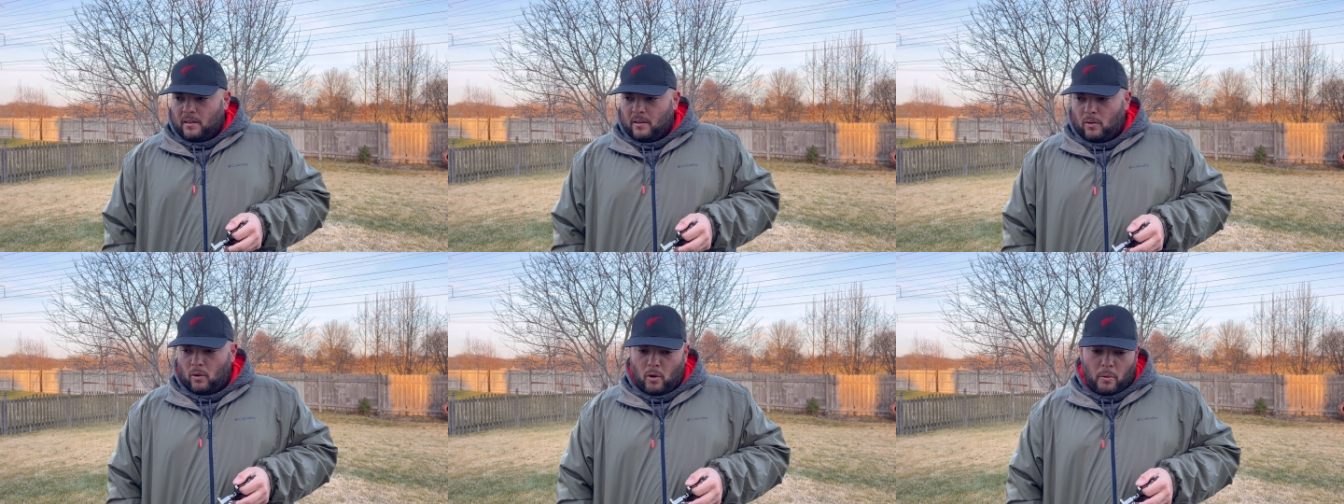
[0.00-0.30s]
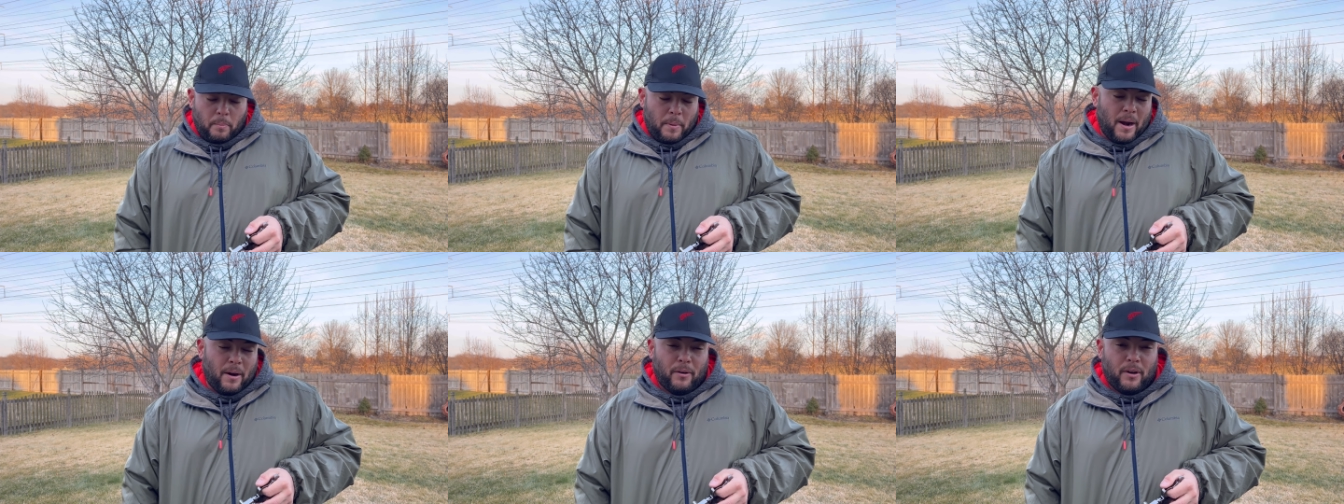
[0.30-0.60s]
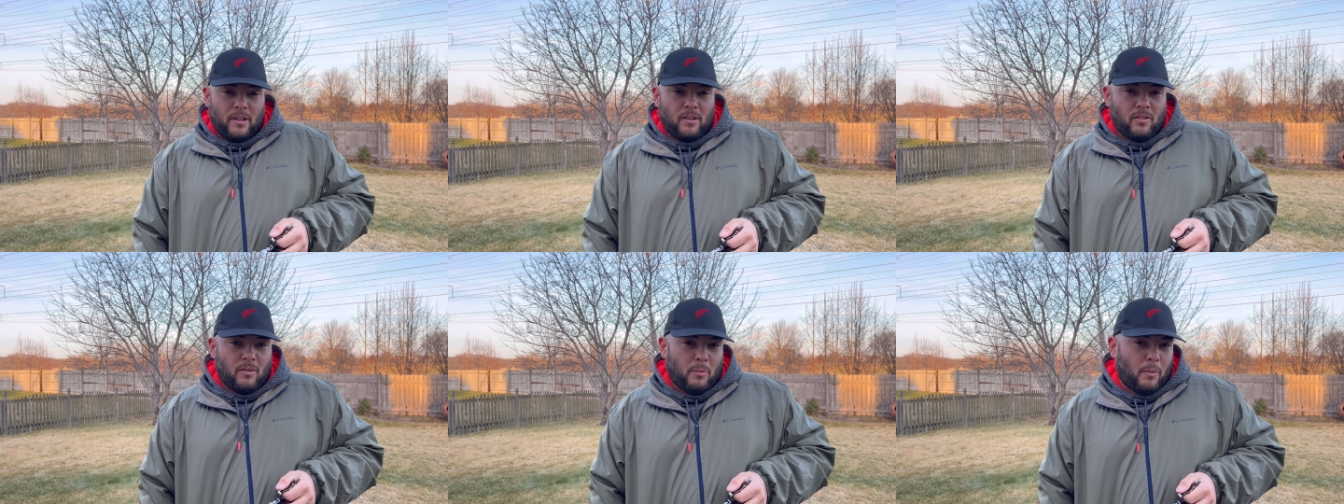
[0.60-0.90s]
or
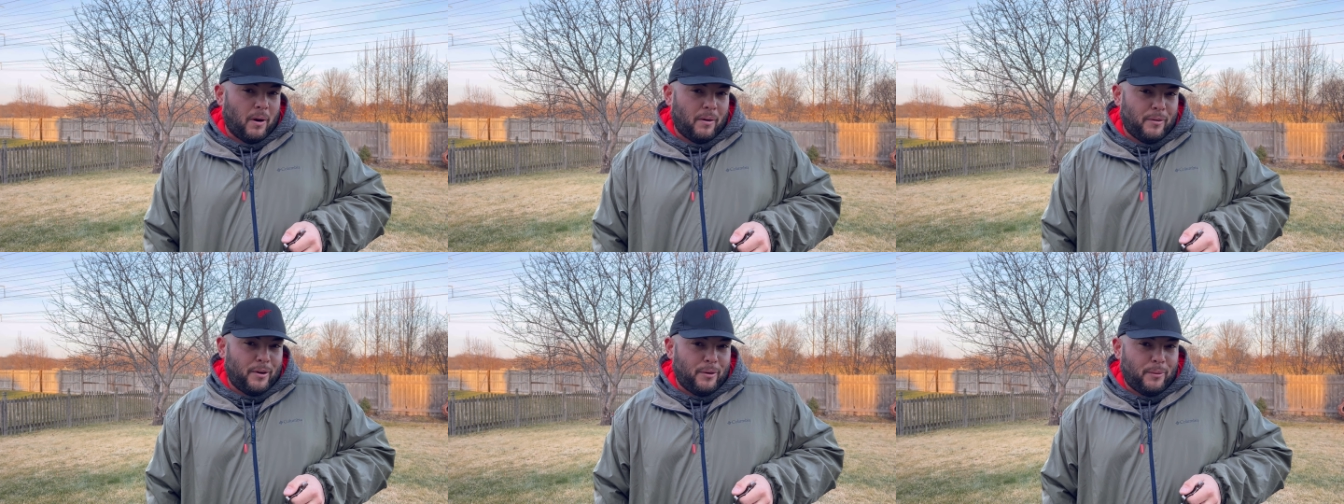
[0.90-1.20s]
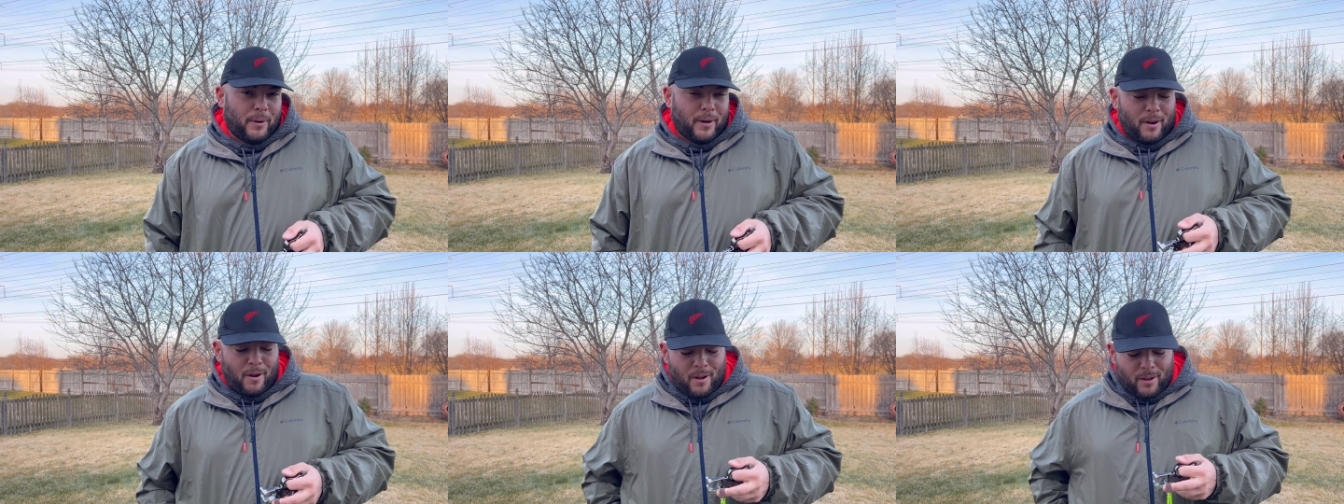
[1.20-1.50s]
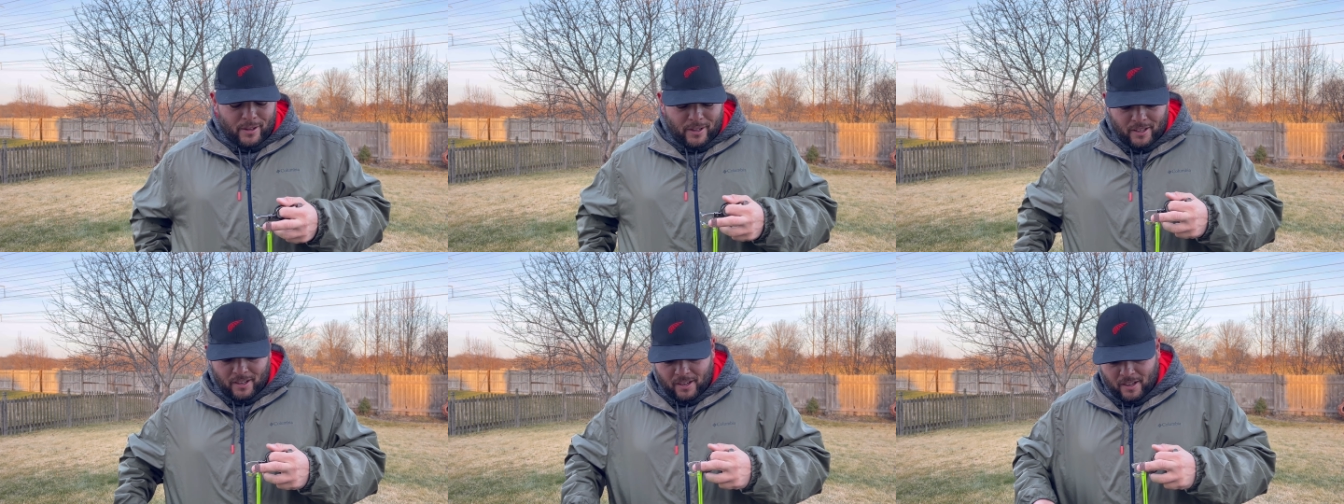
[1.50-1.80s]
bearings, whatever you want to call
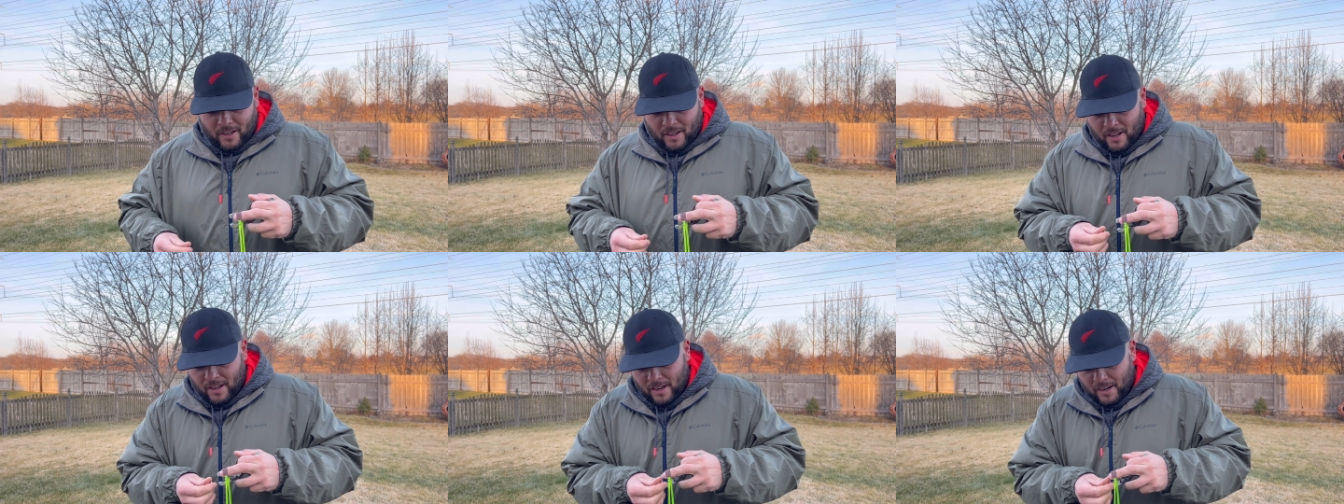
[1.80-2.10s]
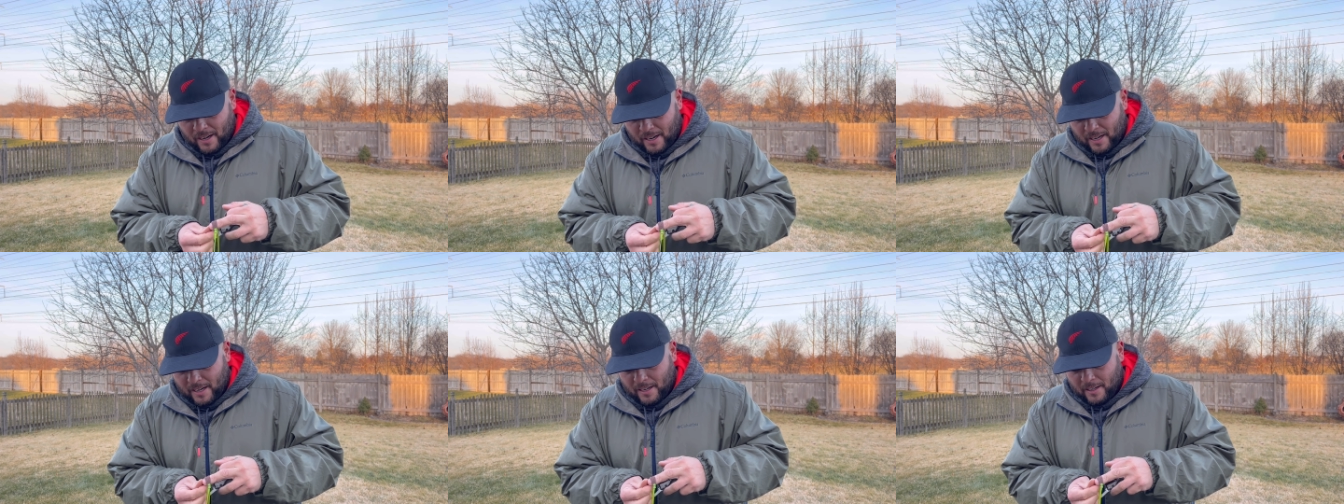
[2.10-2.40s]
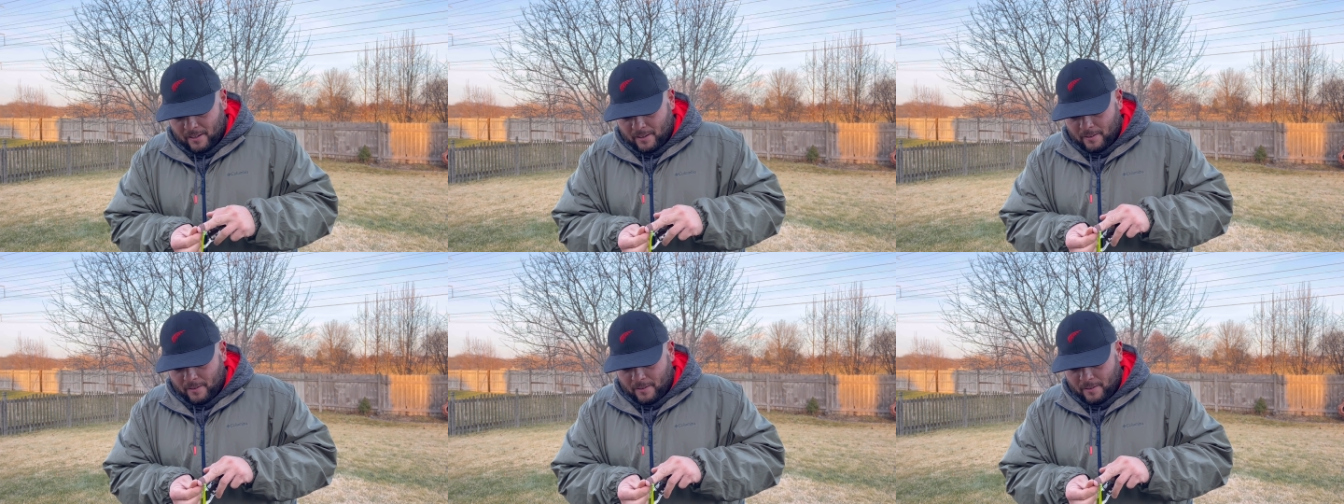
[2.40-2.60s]
it uh,